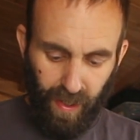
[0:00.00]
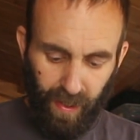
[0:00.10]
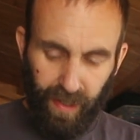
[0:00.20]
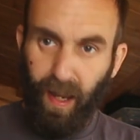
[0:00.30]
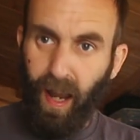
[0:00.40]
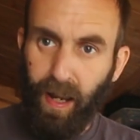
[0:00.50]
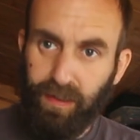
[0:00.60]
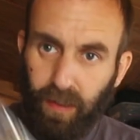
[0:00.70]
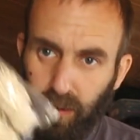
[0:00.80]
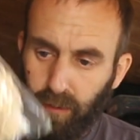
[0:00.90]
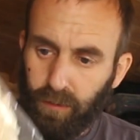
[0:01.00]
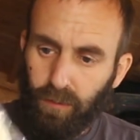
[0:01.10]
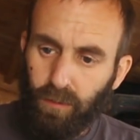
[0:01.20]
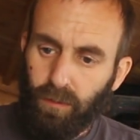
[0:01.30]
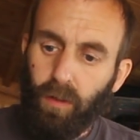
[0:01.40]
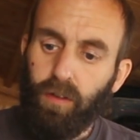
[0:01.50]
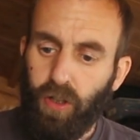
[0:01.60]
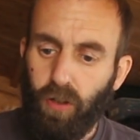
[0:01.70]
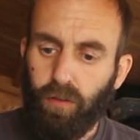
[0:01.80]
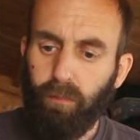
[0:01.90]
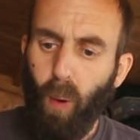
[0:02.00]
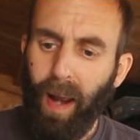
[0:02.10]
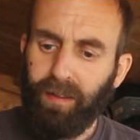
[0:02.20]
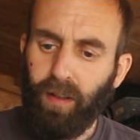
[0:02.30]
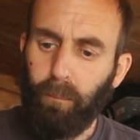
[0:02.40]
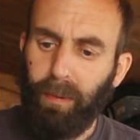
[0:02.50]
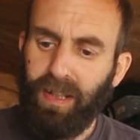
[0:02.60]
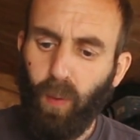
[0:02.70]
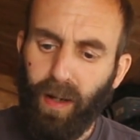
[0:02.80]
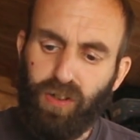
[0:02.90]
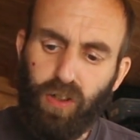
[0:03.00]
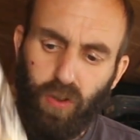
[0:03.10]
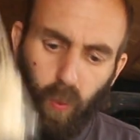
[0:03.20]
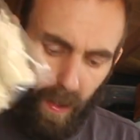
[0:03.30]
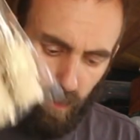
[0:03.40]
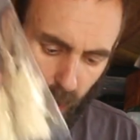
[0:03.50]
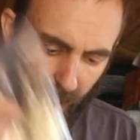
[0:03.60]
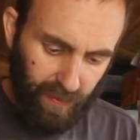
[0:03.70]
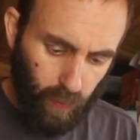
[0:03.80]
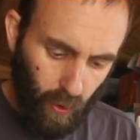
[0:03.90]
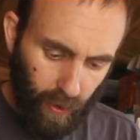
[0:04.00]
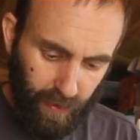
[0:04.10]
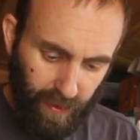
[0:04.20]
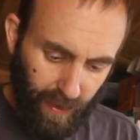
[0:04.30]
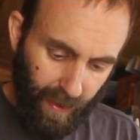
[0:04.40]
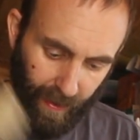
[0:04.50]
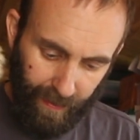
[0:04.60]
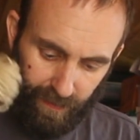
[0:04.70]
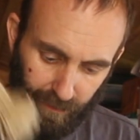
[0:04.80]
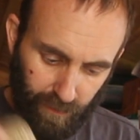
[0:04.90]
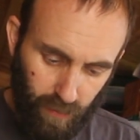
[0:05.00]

It has jute wax, beeswax jute twine, wax words, has